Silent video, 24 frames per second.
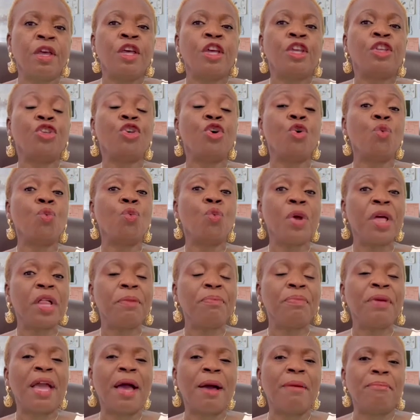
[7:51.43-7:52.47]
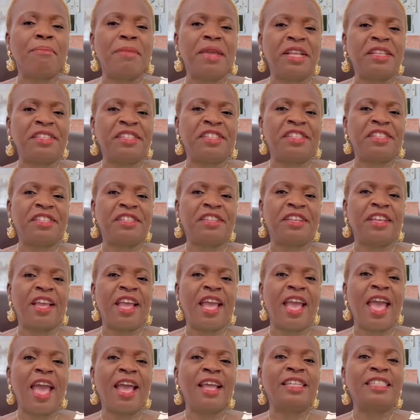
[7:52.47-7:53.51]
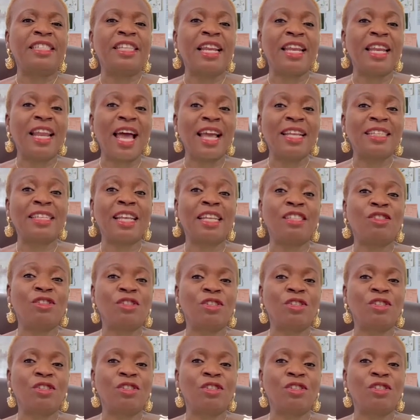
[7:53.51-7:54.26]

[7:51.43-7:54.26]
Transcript: You will be amazed and delighted